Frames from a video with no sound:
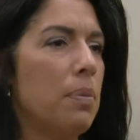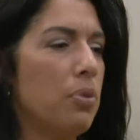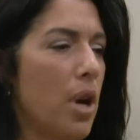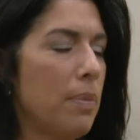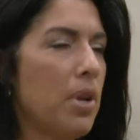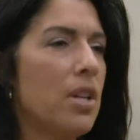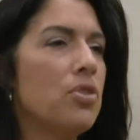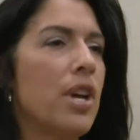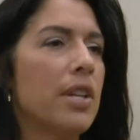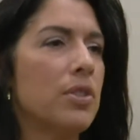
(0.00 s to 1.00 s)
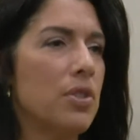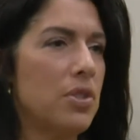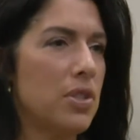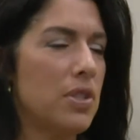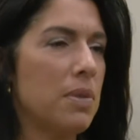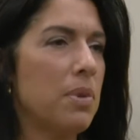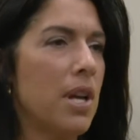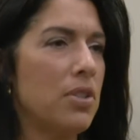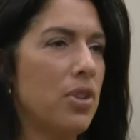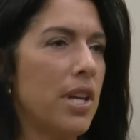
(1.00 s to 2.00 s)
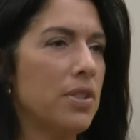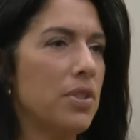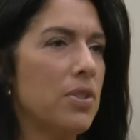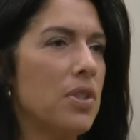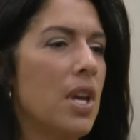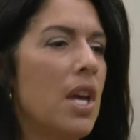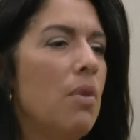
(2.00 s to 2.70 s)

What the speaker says: prime contractors to subcontractors.